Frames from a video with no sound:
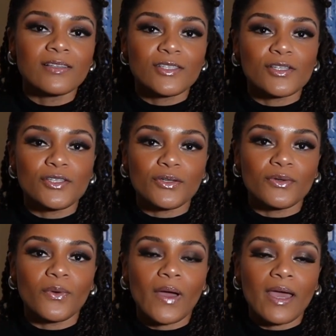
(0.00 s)
to
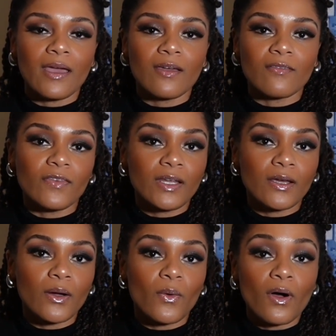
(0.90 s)
do a
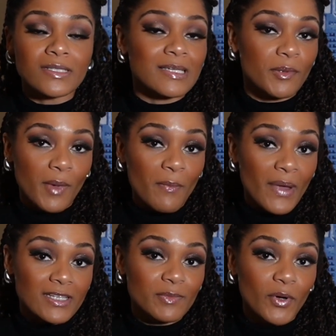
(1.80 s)
video on some of my
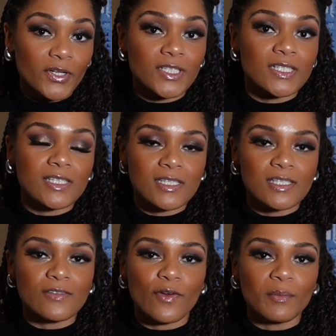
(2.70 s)
best
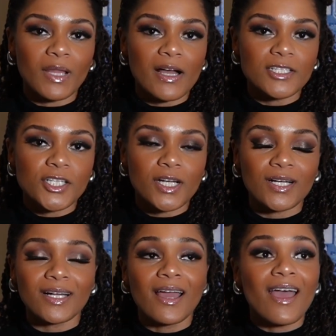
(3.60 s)
purchases from last year.